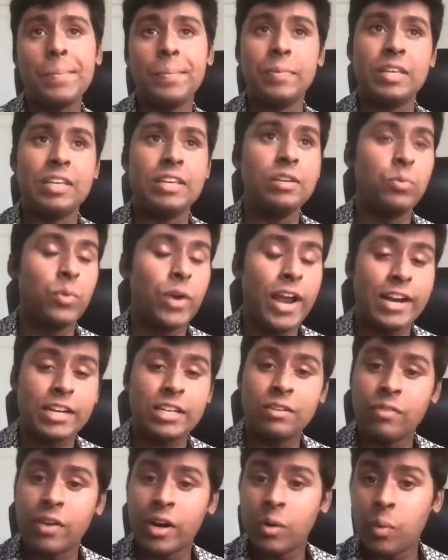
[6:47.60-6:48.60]
He
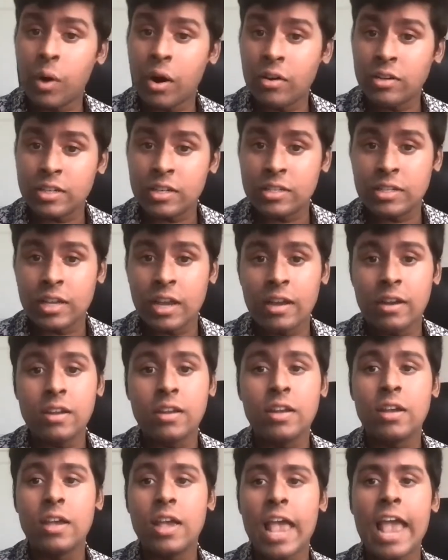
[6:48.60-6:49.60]
reacted very well, as I said,
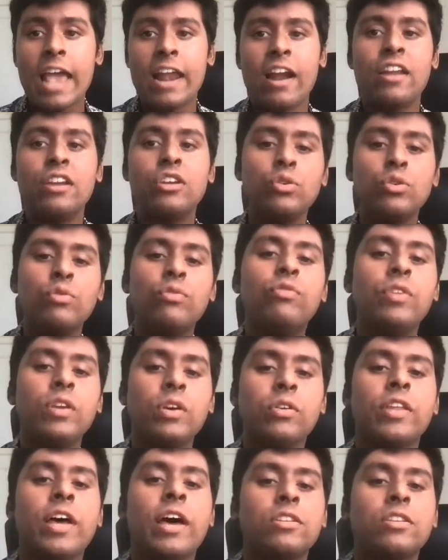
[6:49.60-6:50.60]
and I do
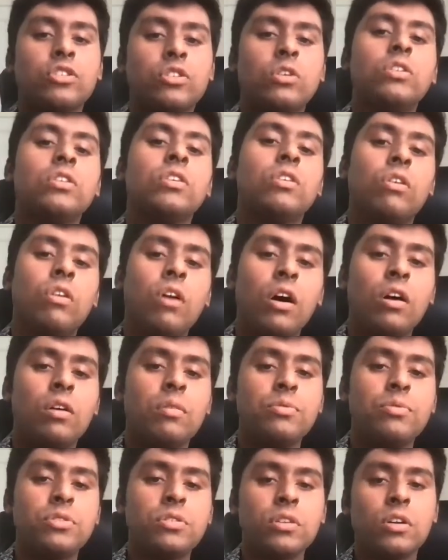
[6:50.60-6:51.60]
feel that certain
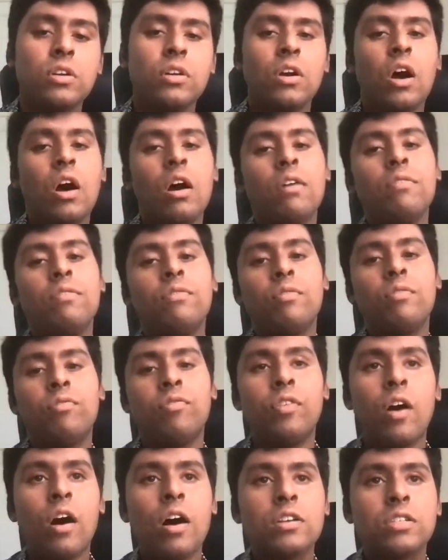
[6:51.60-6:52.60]
clubs of
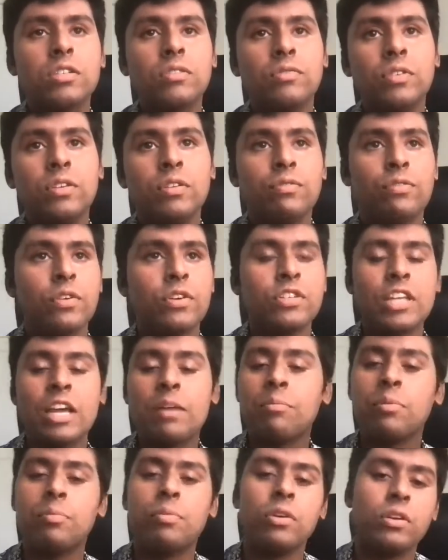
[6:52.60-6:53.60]
philosophy, for
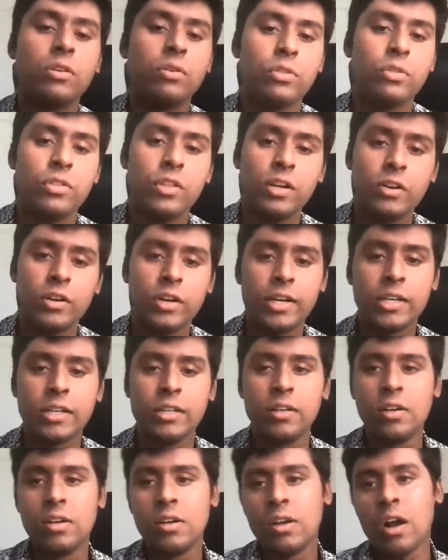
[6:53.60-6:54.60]
example, political
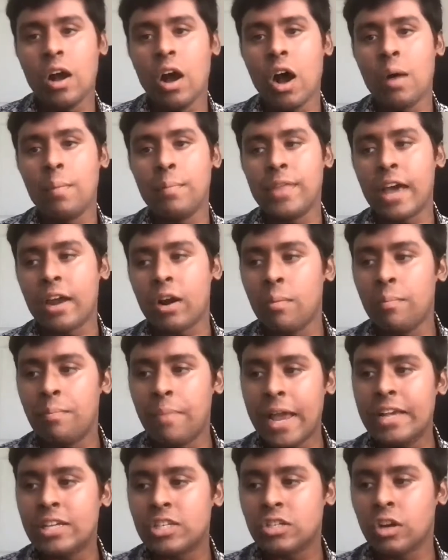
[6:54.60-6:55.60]
theory, that are
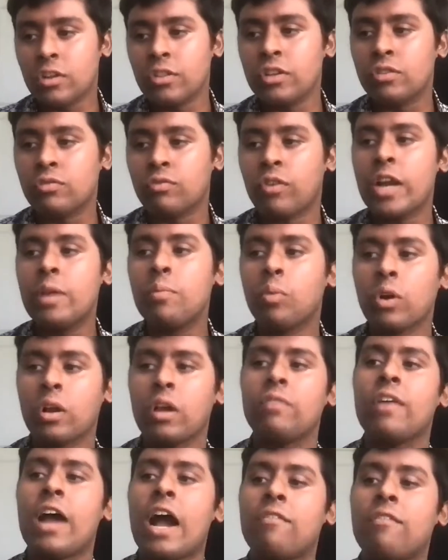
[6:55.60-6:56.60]
based on this framework
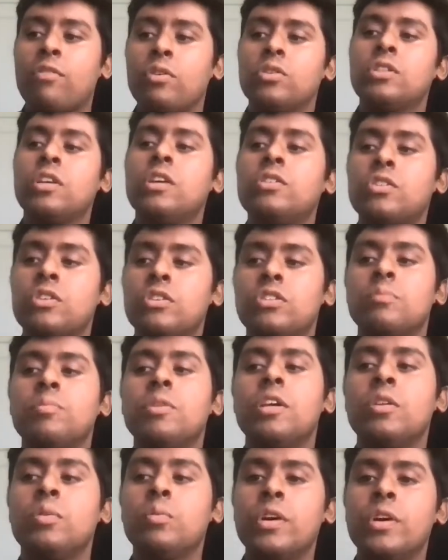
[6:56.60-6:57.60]
of Afrocentrism
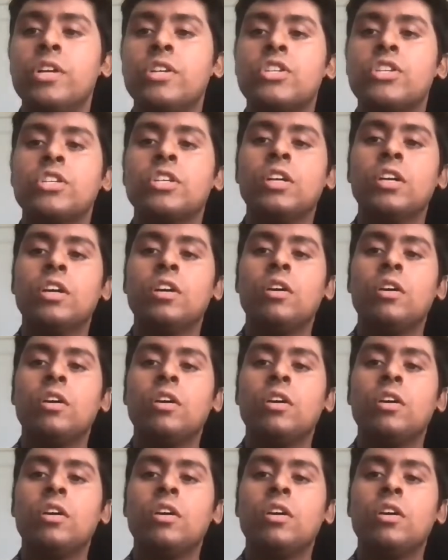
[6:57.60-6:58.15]
in which